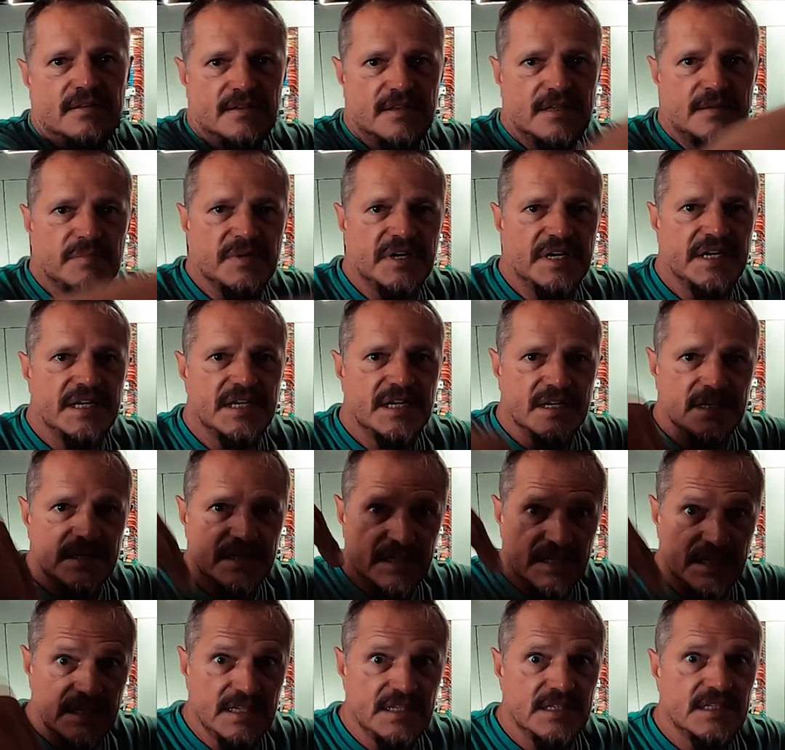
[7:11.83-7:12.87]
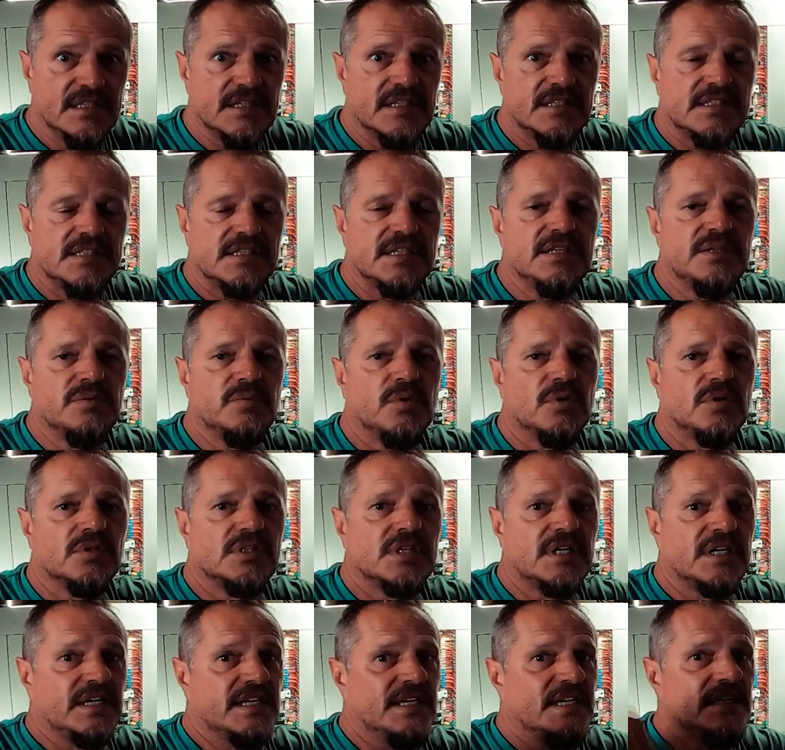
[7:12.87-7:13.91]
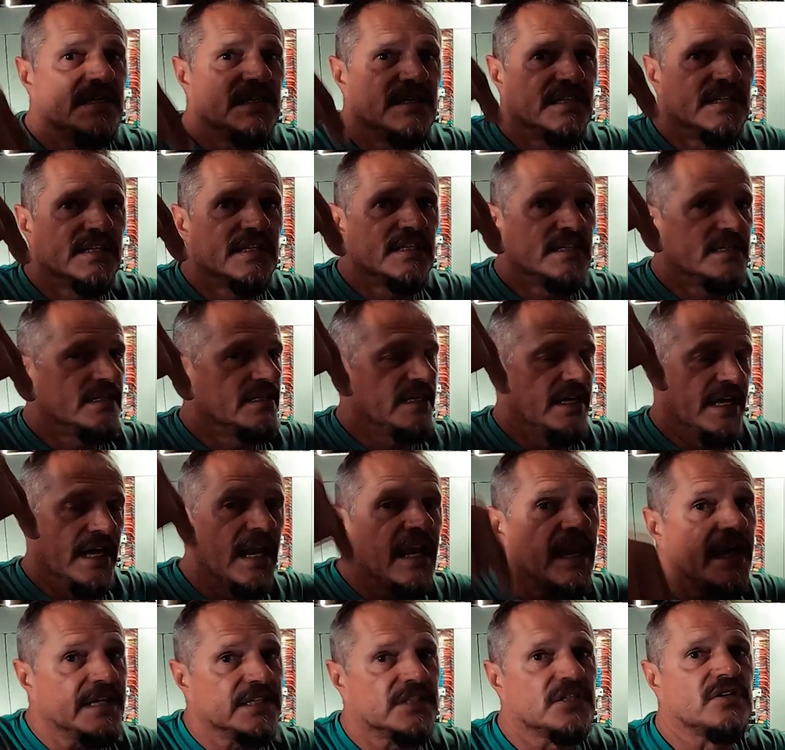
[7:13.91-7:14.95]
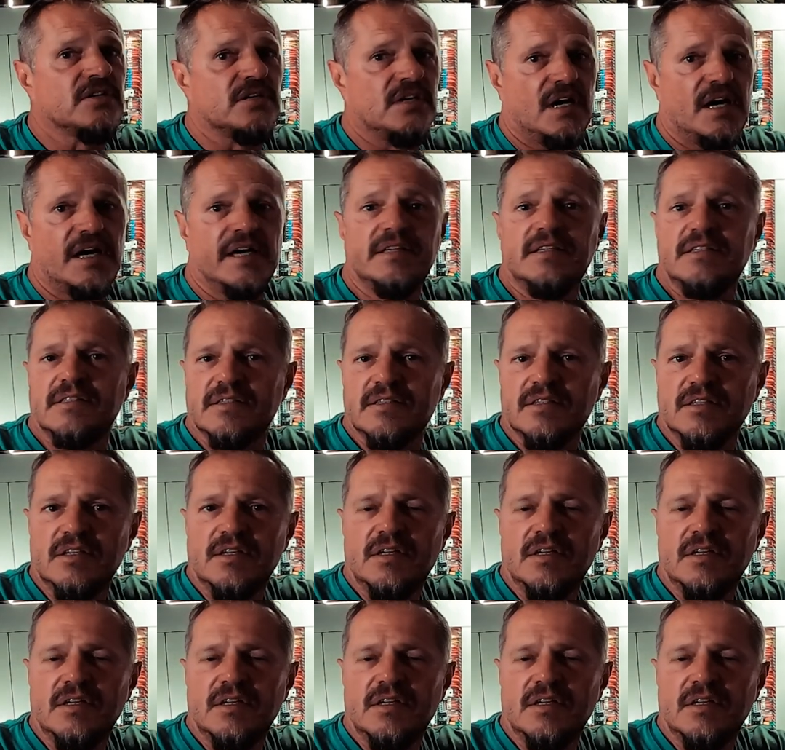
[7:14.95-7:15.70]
the marina, in the seawater, in the electrolyte,